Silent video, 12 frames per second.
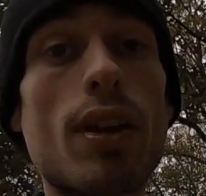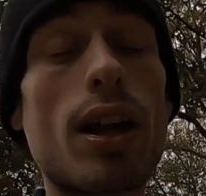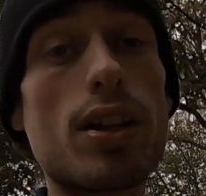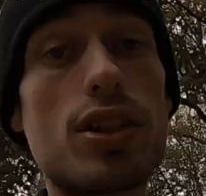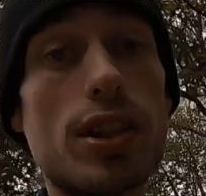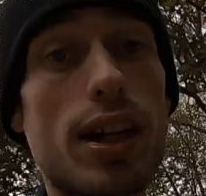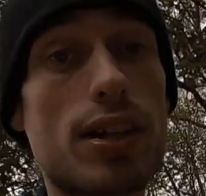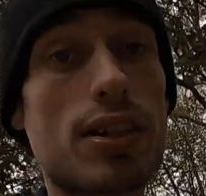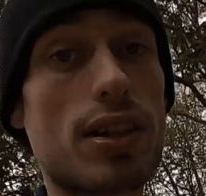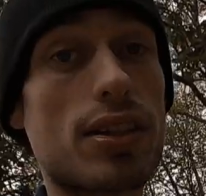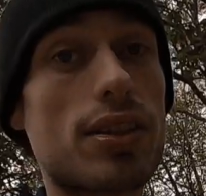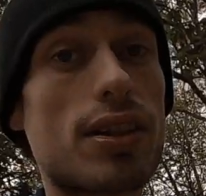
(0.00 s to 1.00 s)
A GX
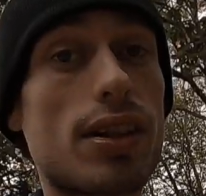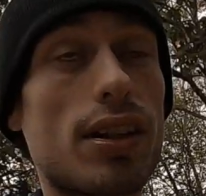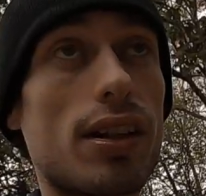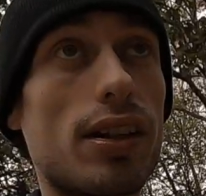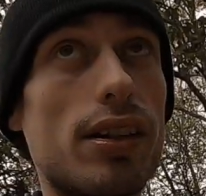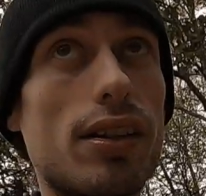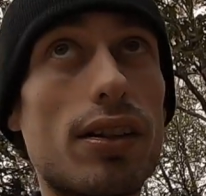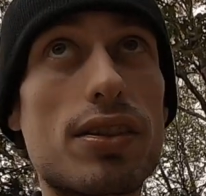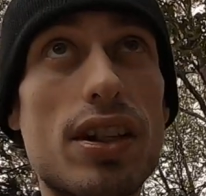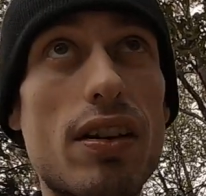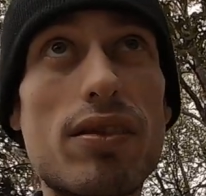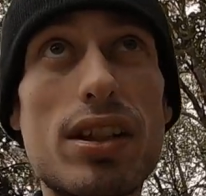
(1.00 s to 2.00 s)

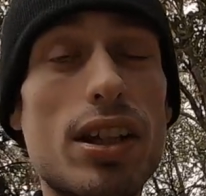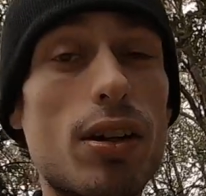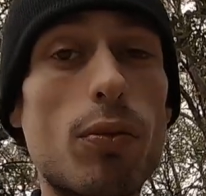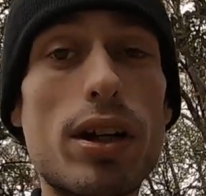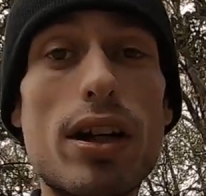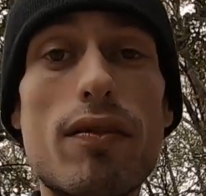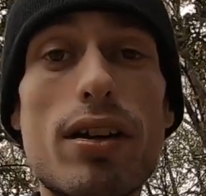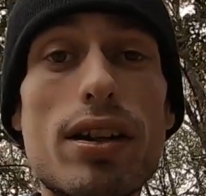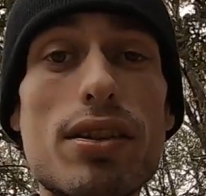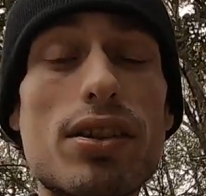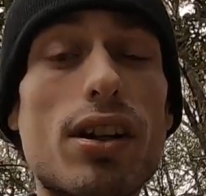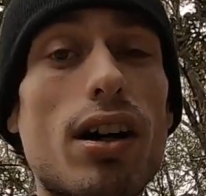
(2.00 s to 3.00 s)
670 or whatever it
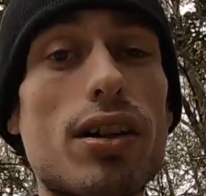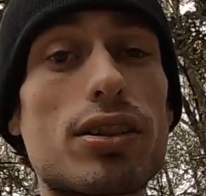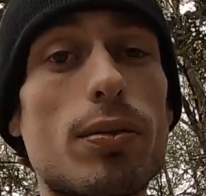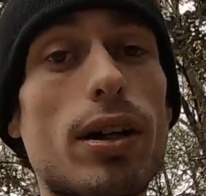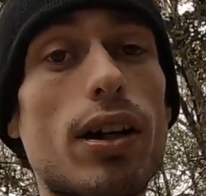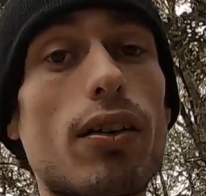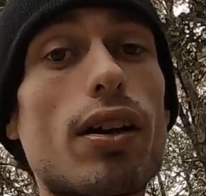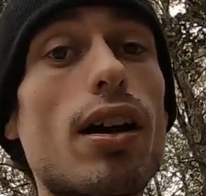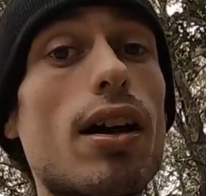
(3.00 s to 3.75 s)
is cost about